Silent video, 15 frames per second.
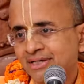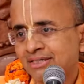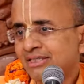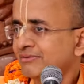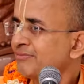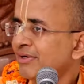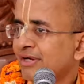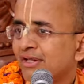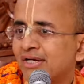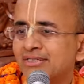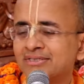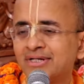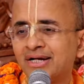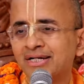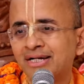you just follow it.
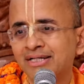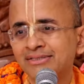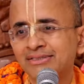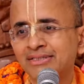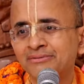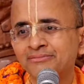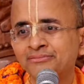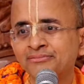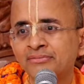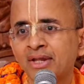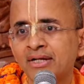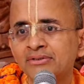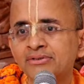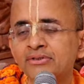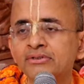It's not like that.
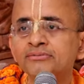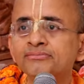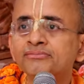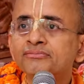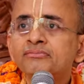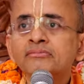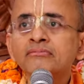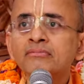So